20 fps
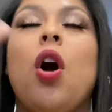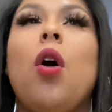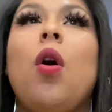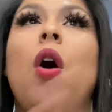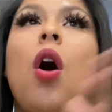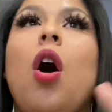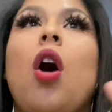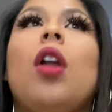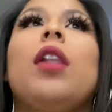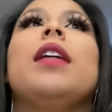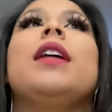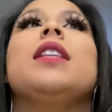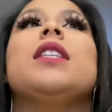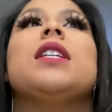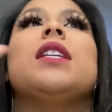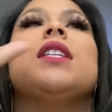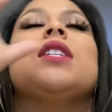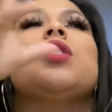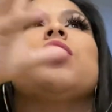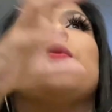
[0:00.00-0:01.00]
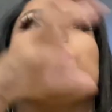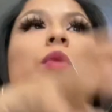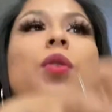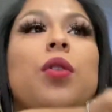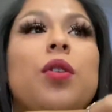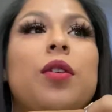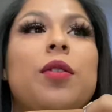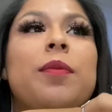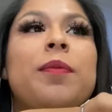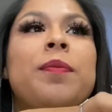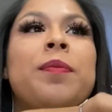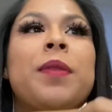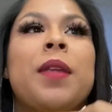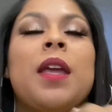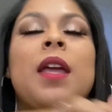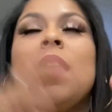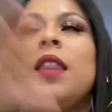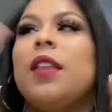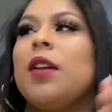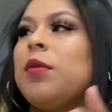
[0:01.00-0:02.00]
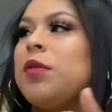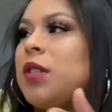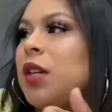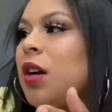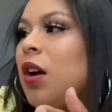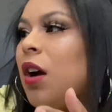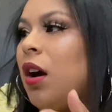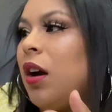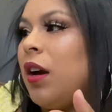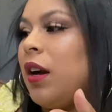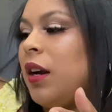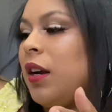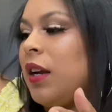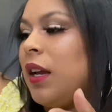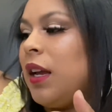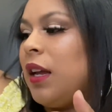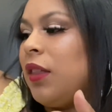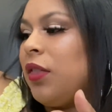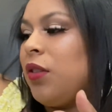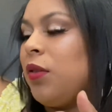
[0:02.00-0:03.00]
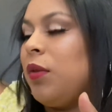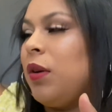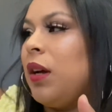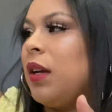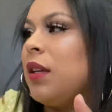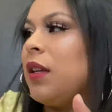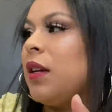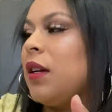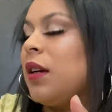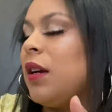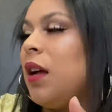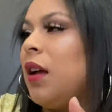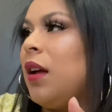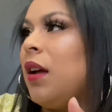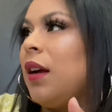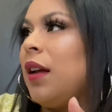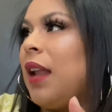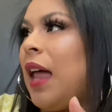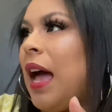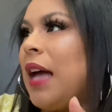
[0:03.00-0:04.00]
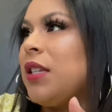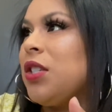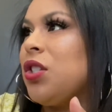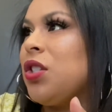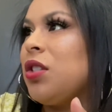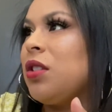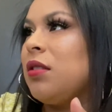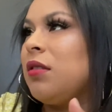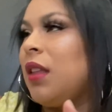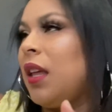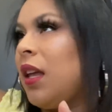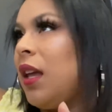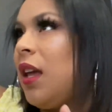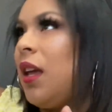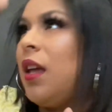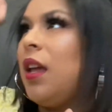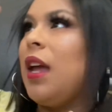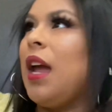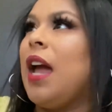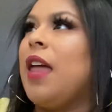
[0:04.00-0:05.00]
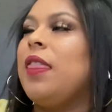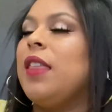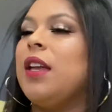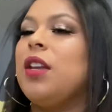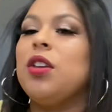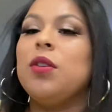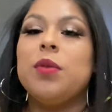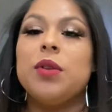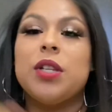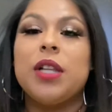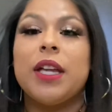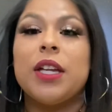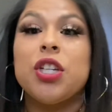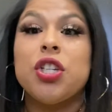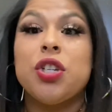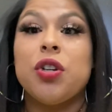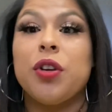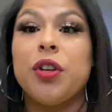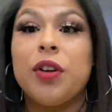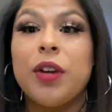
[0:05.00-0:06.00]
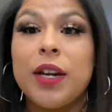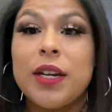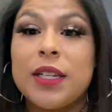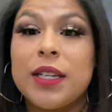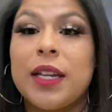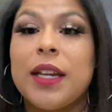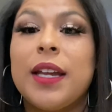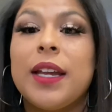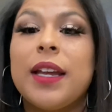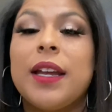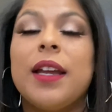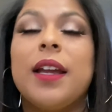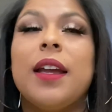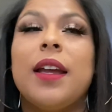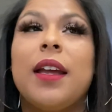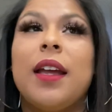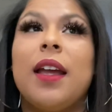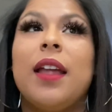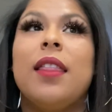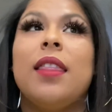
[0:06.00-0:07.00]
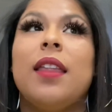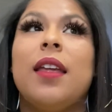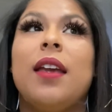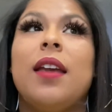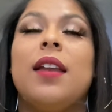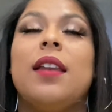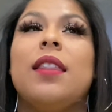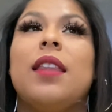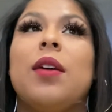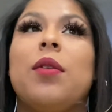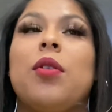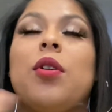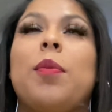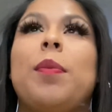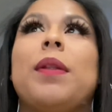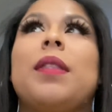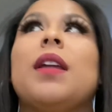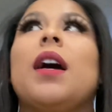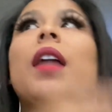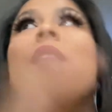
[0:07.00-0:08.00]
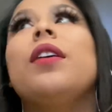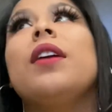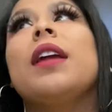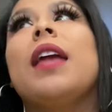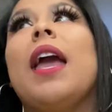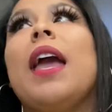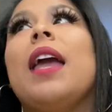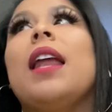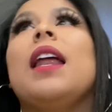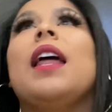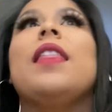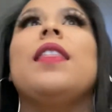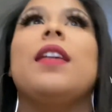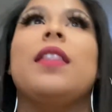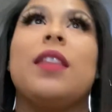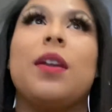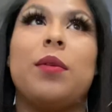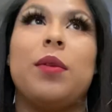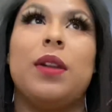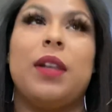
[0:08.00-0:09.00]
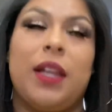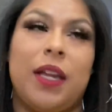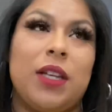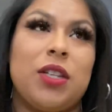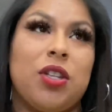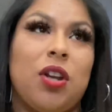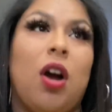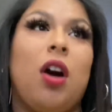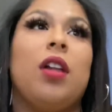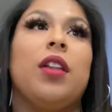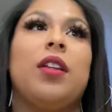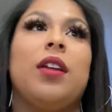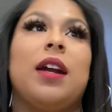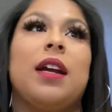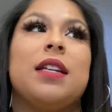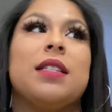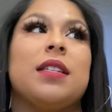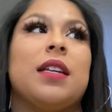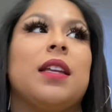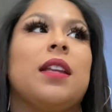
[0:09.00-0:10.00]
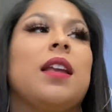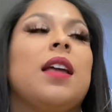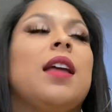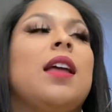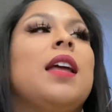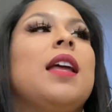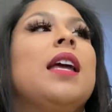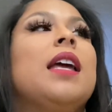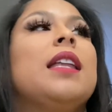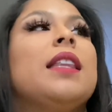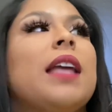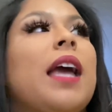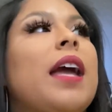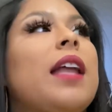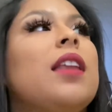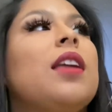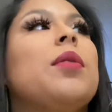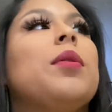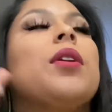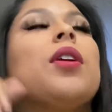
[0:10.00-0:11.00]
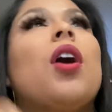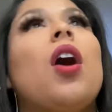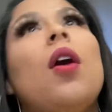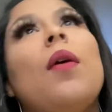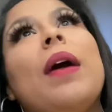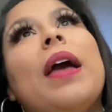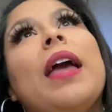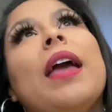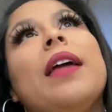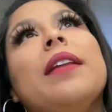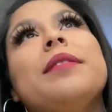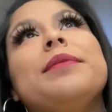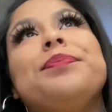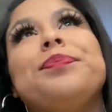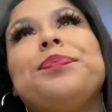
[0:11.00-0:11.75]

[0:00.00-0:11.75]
all into this room. There was a guard through a glass thingy, and then you would like show your ID, and then they would open the other gate, and then they would let all you guys in. Then you would go in,